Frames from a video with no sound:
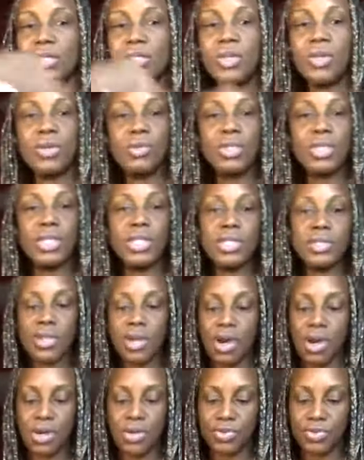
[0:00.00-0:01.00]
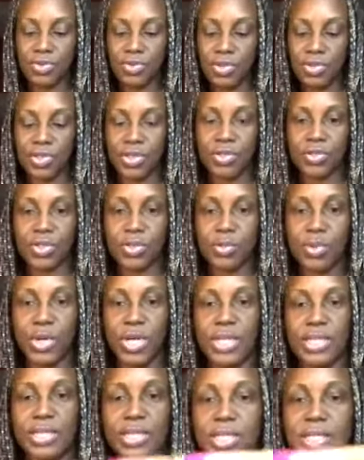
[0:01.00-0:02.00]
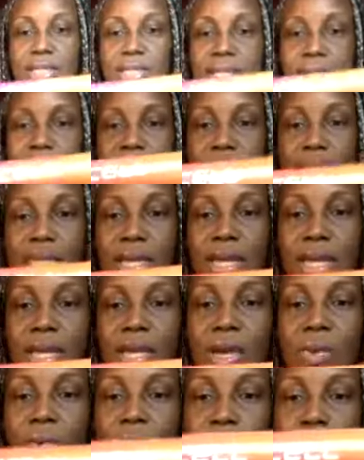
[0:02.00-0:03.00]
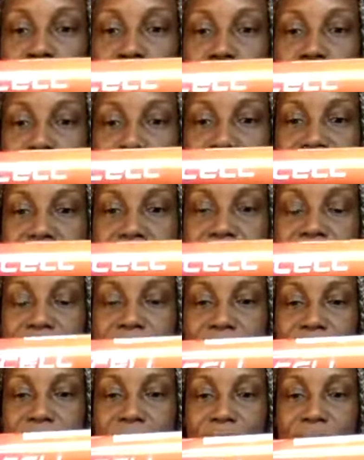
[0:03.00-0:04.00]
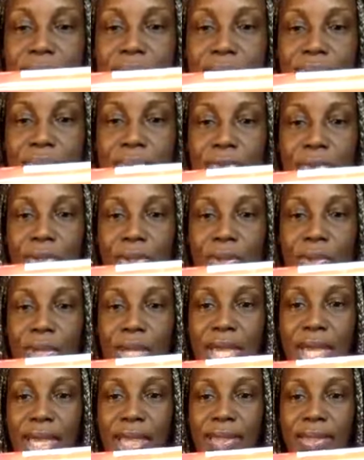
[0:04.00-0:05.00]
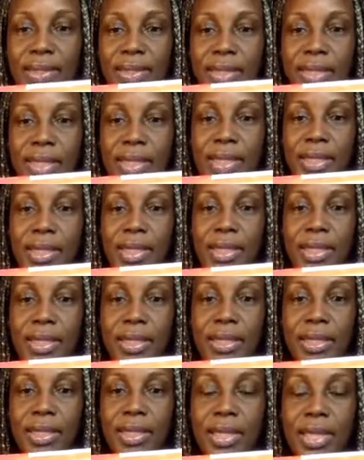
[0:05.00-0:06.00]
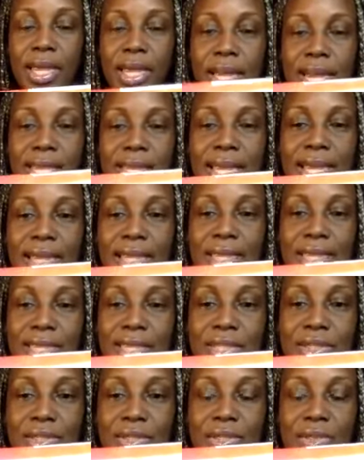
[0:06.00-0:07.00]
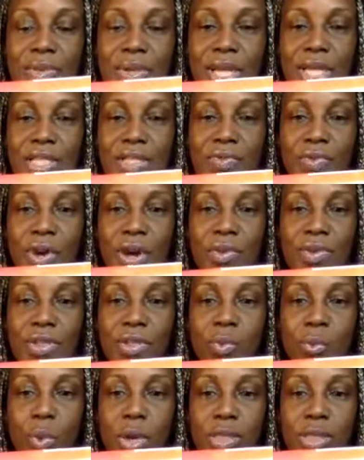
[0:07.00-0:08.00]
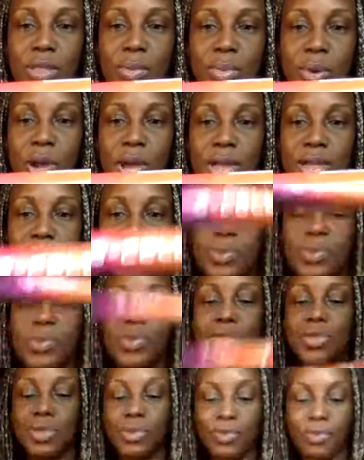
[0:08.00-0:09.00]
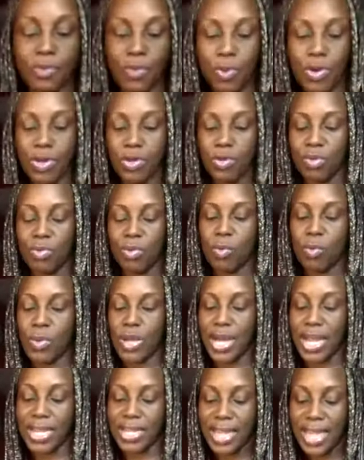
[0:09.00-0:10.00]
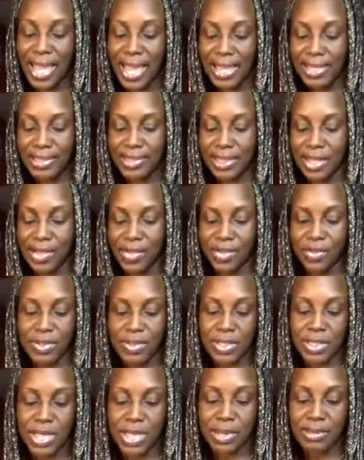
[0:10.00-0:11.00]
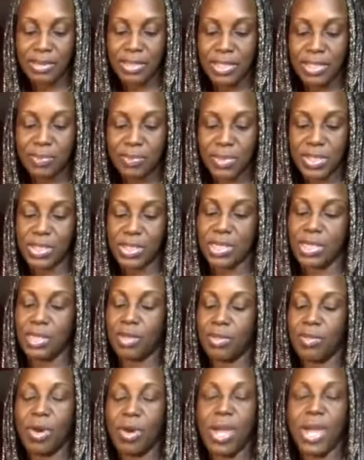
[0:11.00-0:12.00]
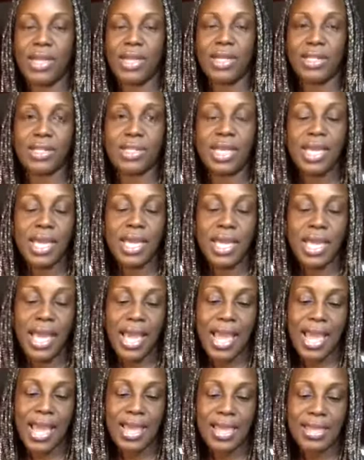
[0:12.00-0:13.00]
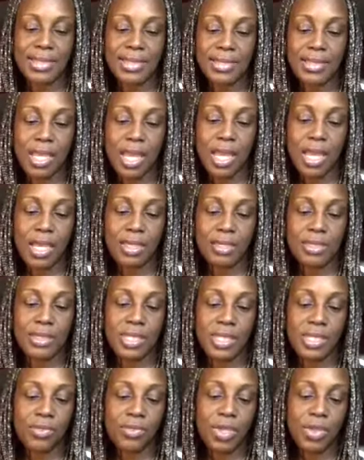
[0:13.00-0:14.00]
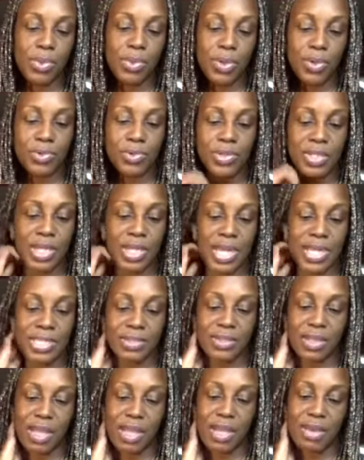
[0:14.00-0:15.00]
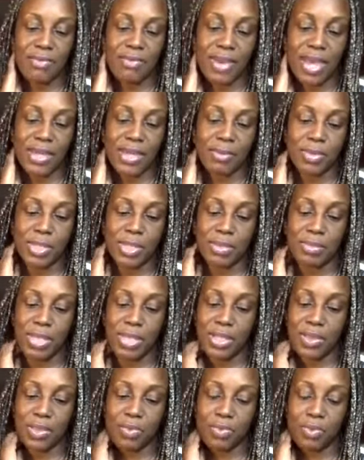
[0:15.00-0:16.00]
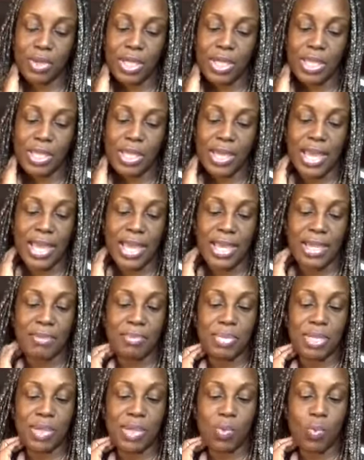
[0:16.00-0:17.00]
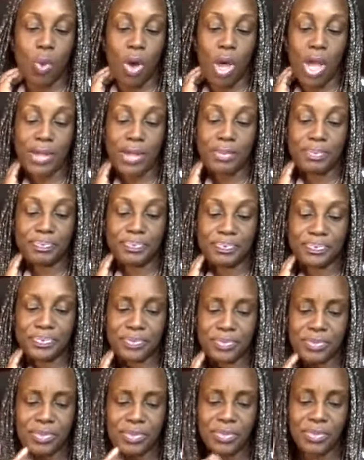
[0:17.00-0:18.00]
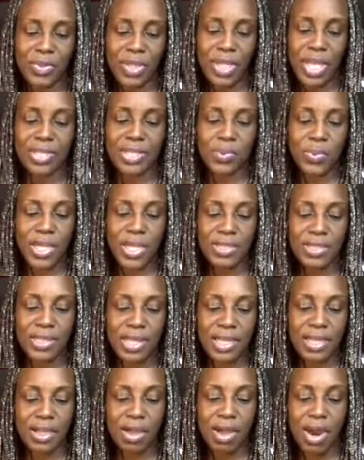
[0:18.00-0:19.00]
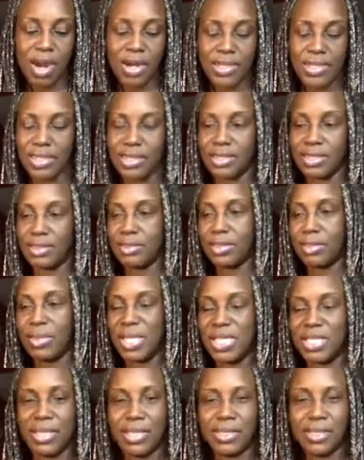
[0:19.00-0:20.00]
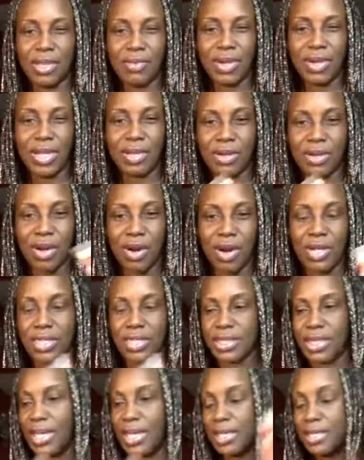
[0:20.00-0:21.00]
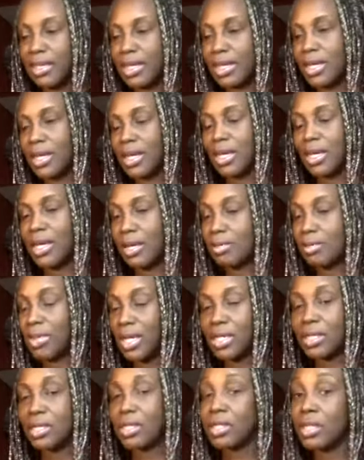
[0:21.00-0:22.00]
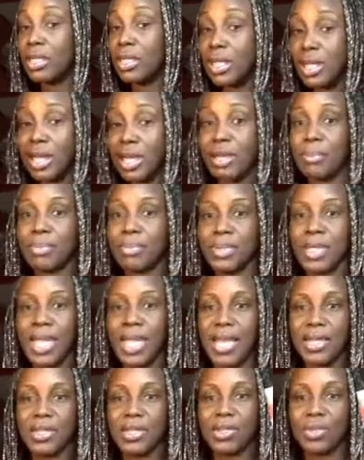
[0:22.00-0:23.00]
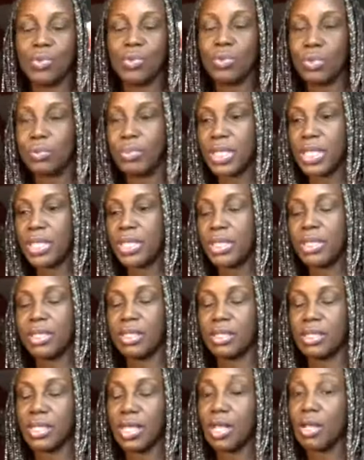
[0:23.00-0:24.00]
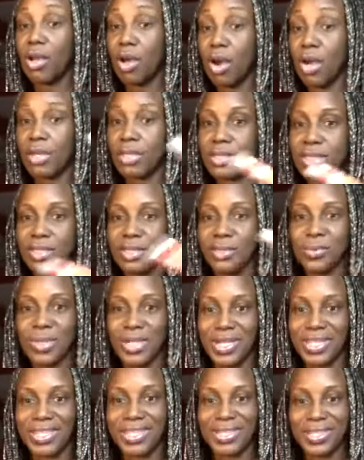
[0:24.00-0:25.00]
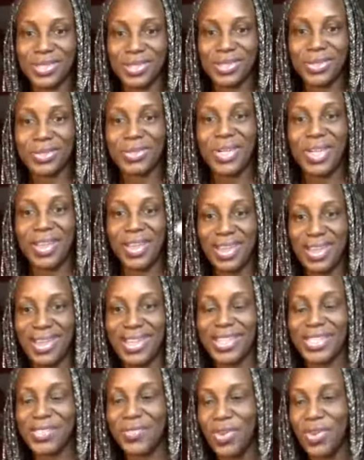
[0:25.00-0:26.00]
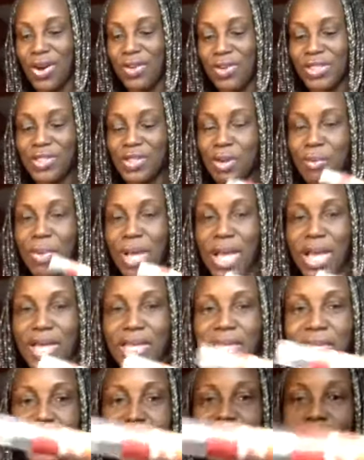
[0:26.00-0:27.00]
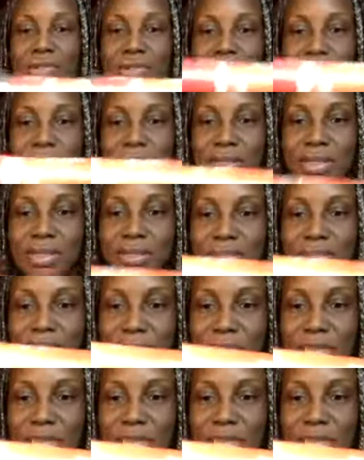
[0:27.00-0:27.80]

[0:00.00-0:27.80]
So these are our nutritional sprays. This is what we call E-Cell, okay? And I can't get into as far as what the products will do for you, but what I can tell you is that this particular product has uh, D-ribose, it has uh, vitamin B3 and B1, as well as L-carnitine. Am I saying that right? Or carnitine? But look it up, and you will be the L-carnitine, what it can do as far as your body and your system.